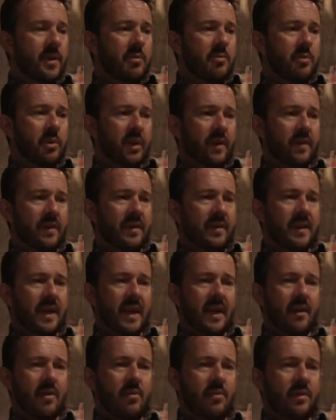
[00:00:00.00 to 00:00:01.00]
But I think
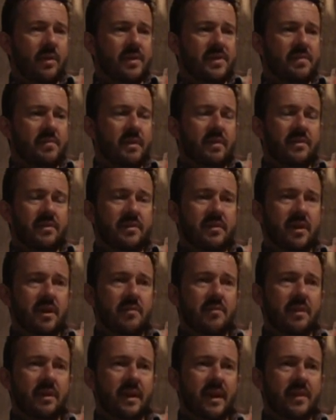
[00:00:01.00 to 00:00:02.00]
now with this amount of
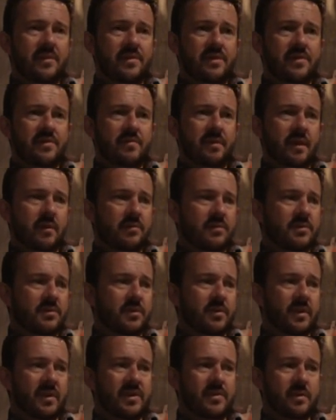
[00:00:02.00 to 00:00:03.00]
time, it allows us to be able to do
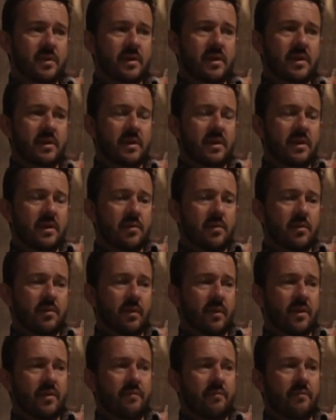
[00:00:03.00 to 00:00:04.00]
things we
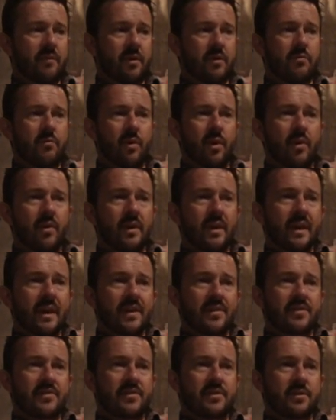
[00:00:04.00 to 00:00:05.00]
very, very rarely get
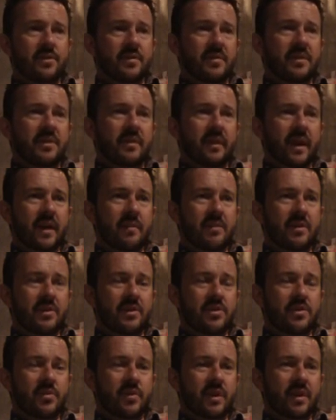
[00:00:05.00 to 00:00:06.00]
to do in the video game
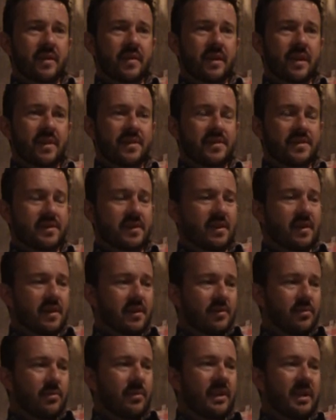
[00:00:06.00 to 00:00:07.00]
industry, and that's
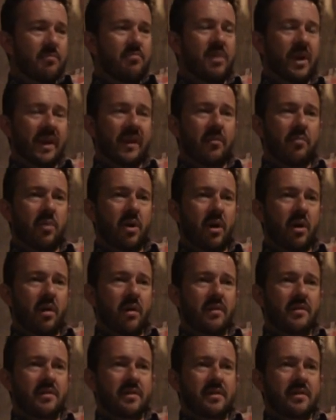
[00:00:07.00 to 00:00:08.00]
really pick
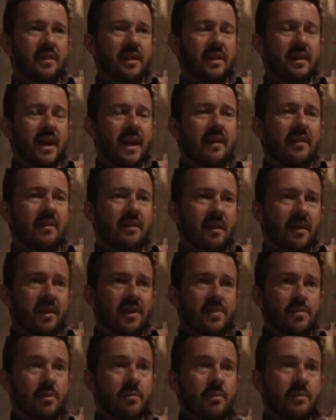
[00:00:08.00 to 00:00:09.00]
apart and
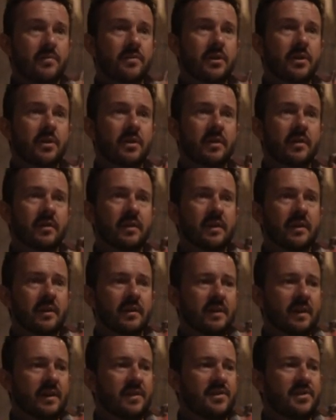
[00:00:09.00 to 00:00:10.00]
analyze what we've done
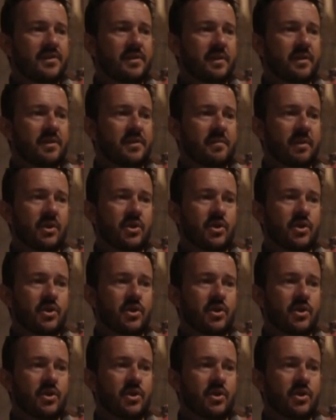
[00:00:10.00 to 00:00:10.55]
and start to make